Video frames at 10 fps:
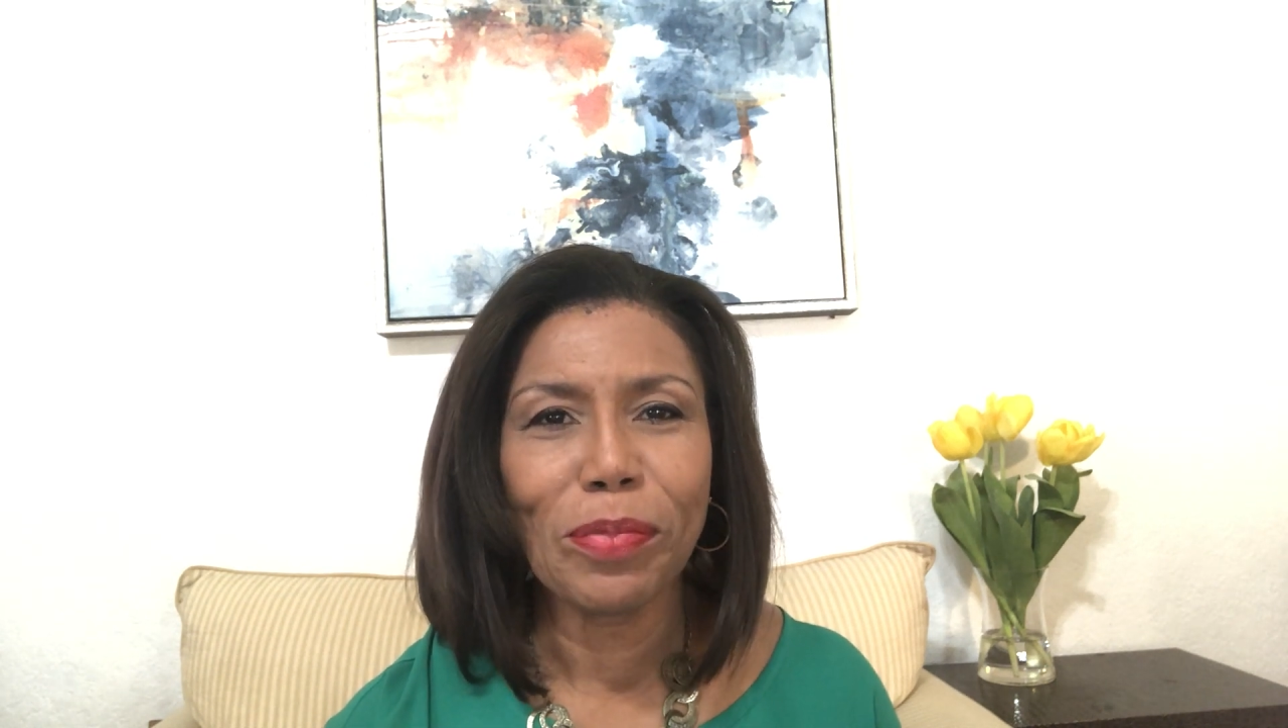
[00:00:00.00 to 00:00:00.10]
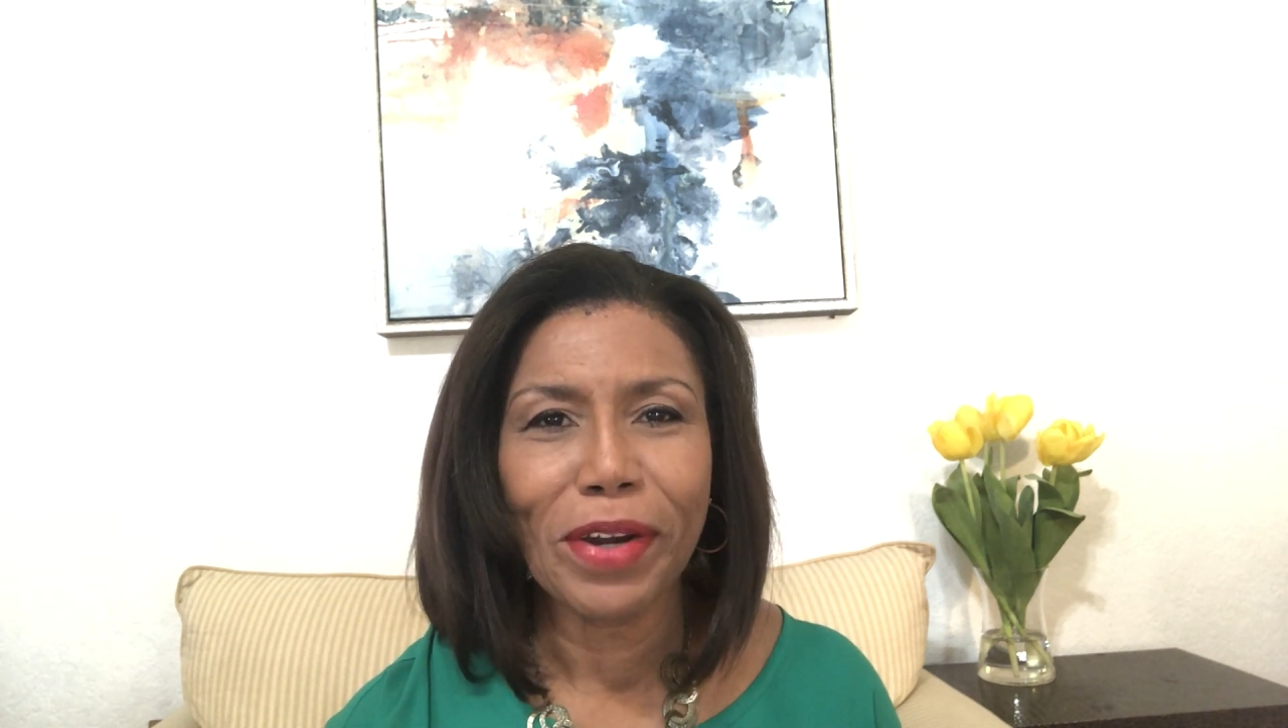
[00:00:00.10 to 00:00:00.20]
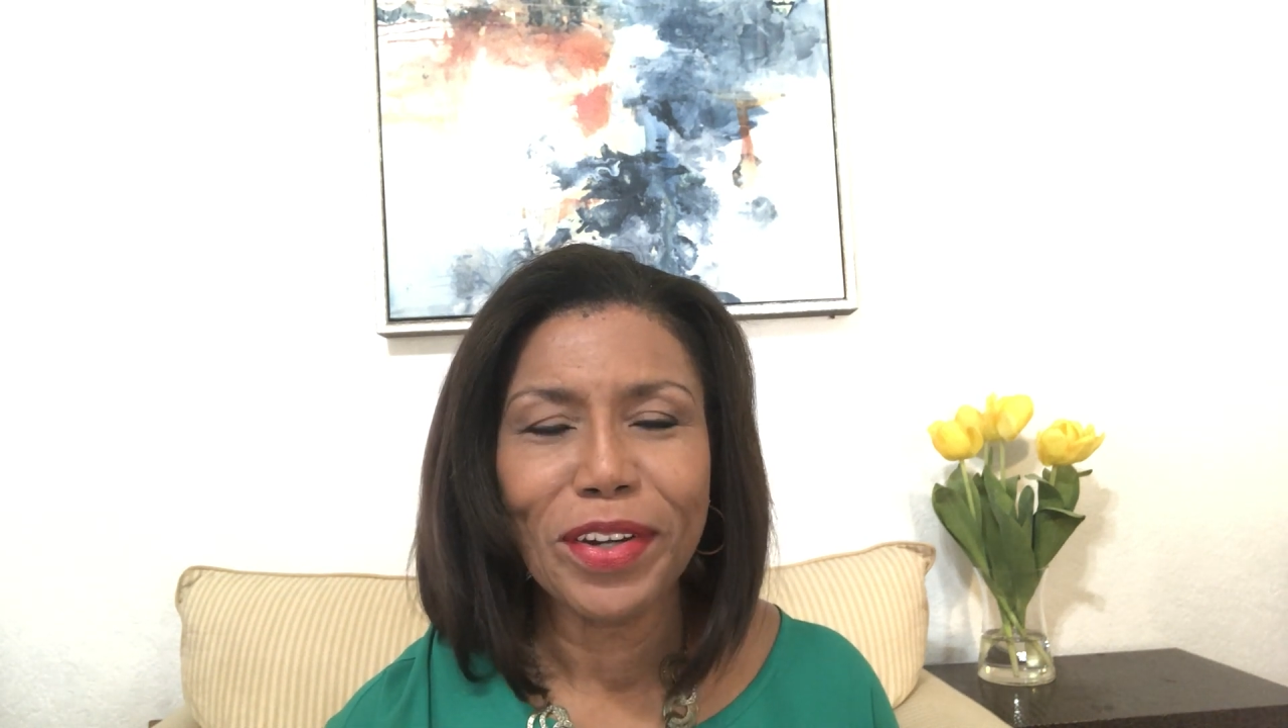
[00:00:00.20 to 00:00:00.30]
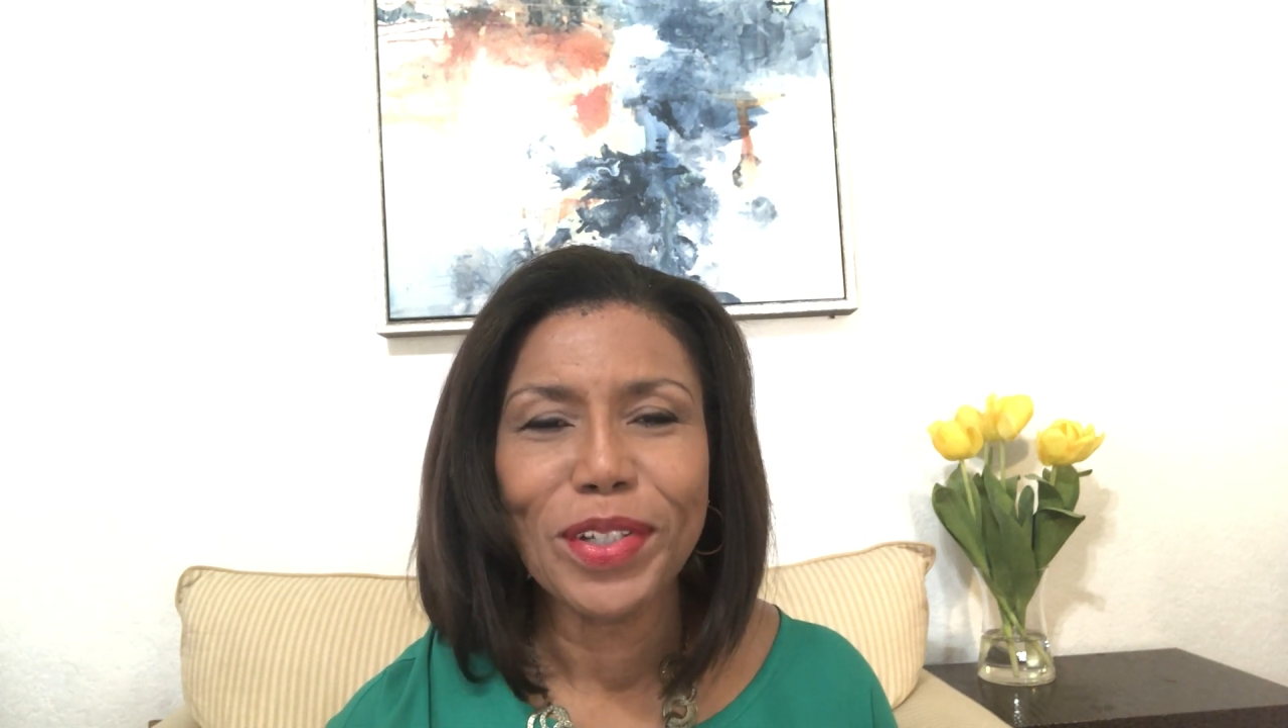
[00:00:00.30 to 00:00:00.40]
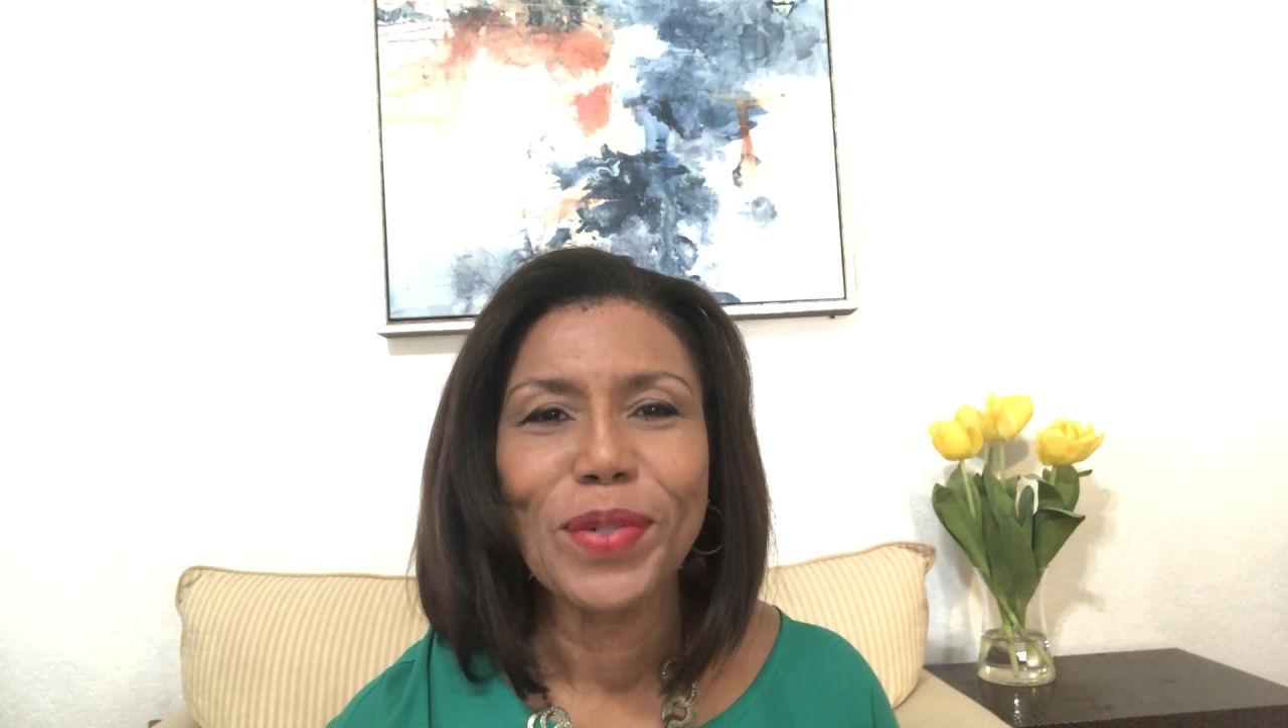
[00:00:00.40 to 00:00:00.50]

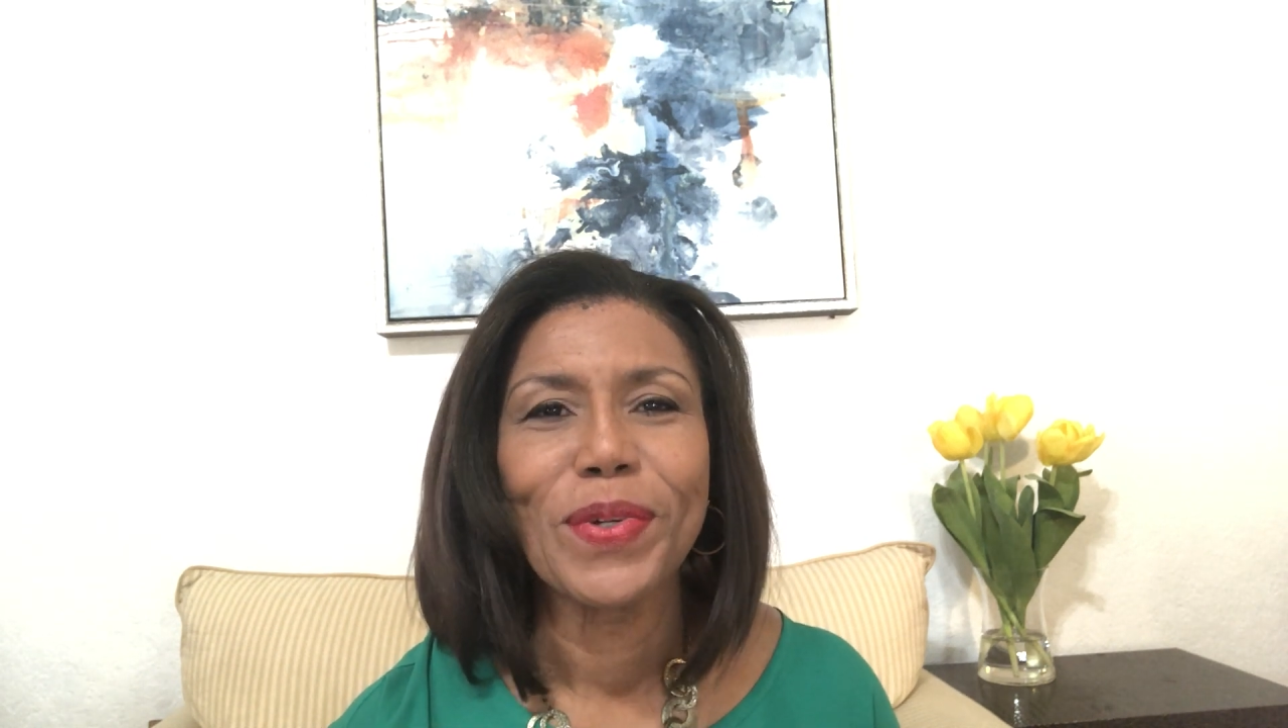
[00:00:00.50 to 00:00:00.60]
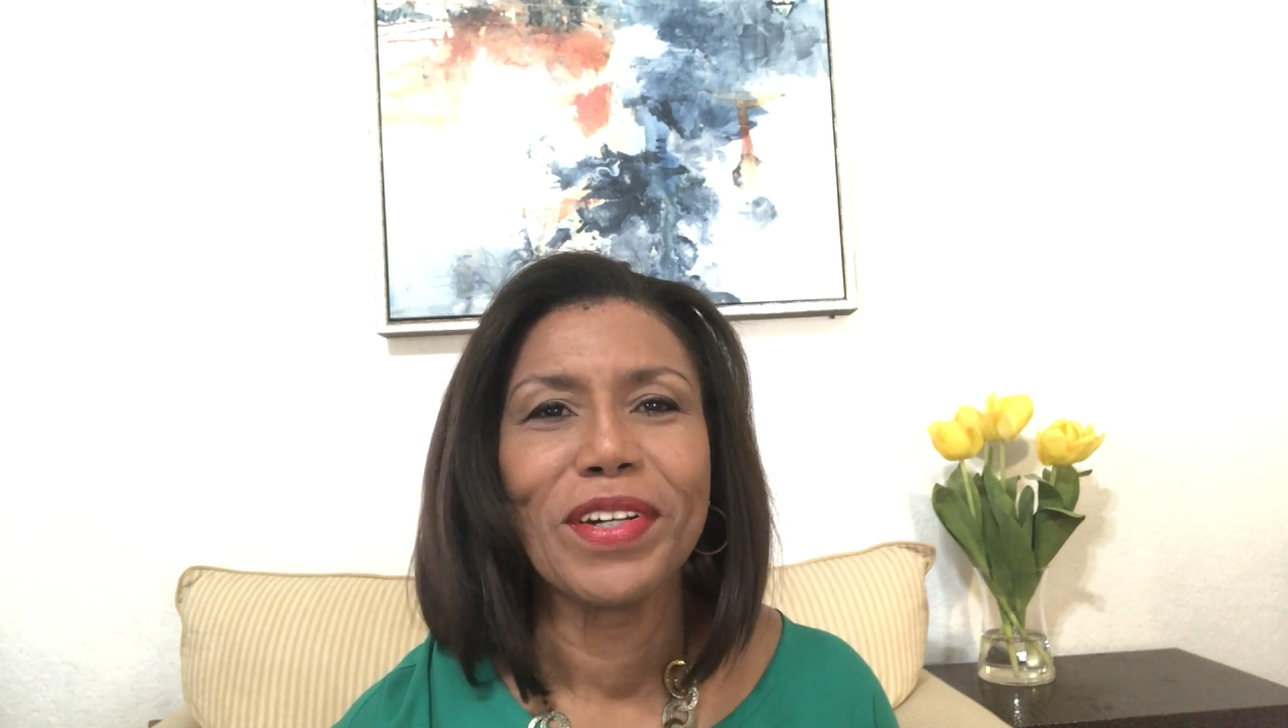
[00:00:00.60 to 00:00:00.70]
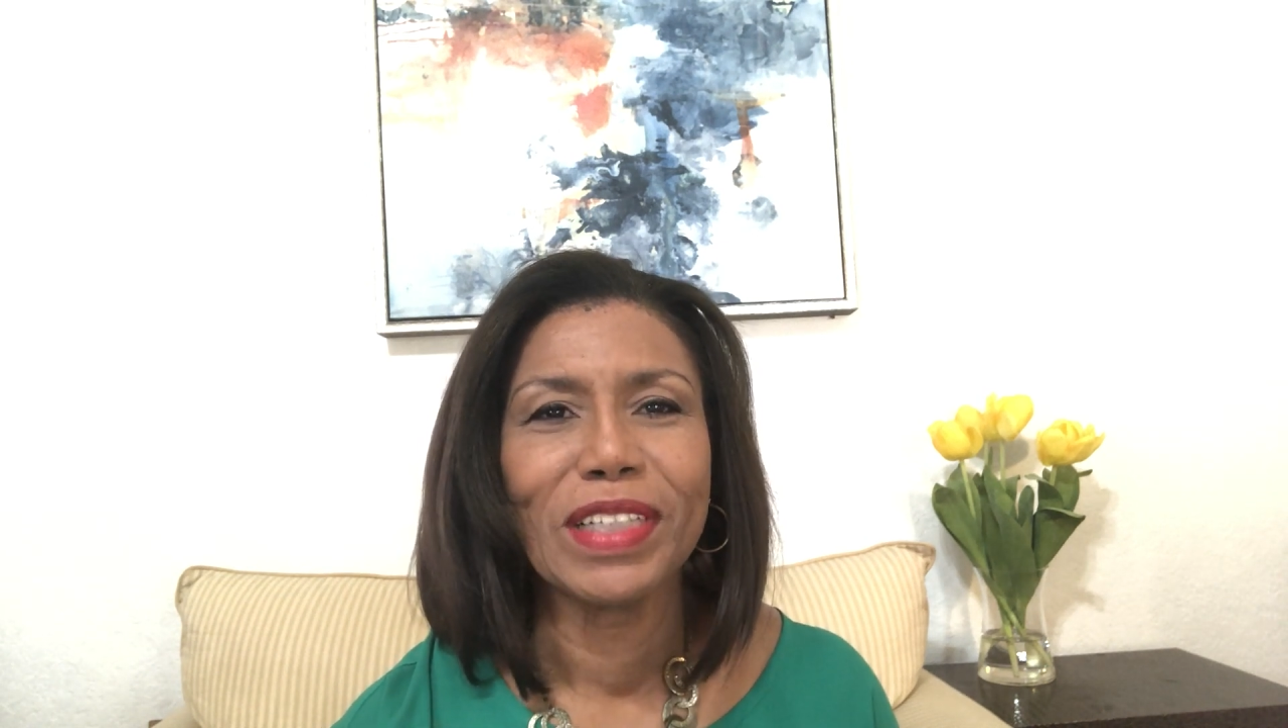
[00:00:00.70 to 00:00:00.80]
prior career